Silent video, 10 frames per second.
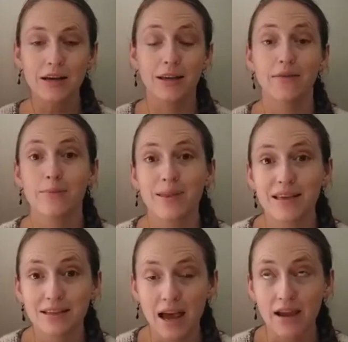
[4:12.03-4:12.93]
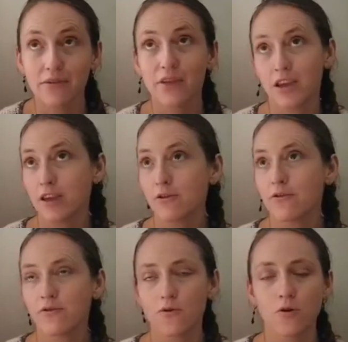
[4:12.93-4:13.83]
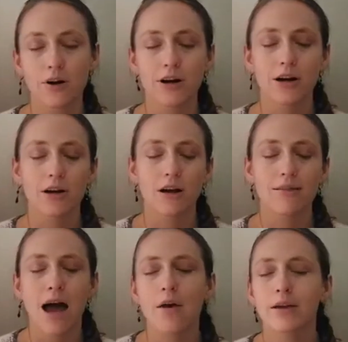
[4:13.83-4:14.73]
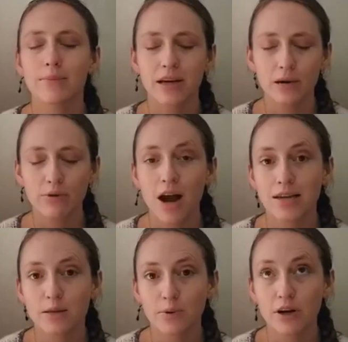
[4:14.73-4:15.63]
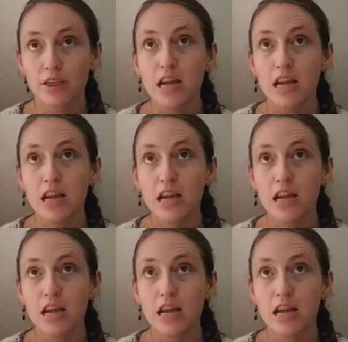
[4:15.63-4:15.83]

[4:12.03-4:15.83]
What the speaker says: giving me this life. Thank you for allowing me to prosper.